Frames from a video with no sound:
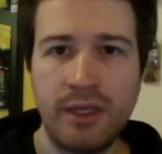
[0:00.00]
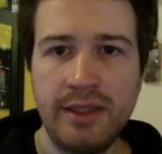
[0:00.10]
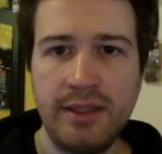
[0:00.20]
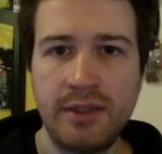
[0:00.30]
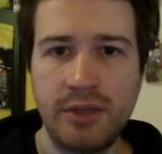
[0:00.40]

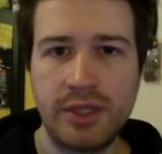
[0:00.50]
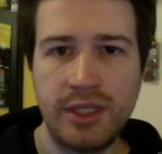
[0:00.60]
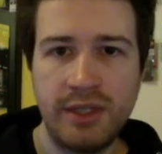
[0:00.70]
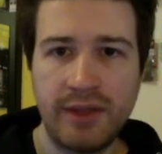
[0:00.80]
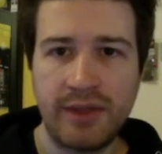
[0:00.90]
to achieve
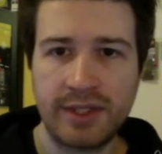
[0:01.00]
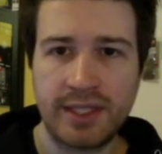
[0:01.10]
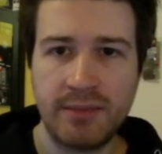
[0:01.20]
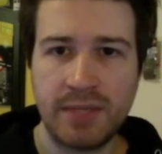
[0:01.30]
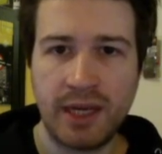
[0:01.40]
at the same
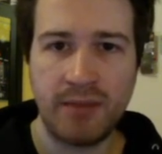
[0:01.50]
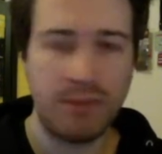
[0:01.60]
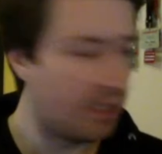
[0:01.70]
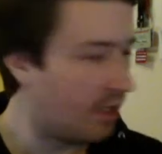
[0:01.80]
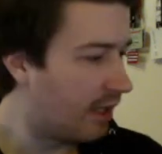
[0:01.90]
time, I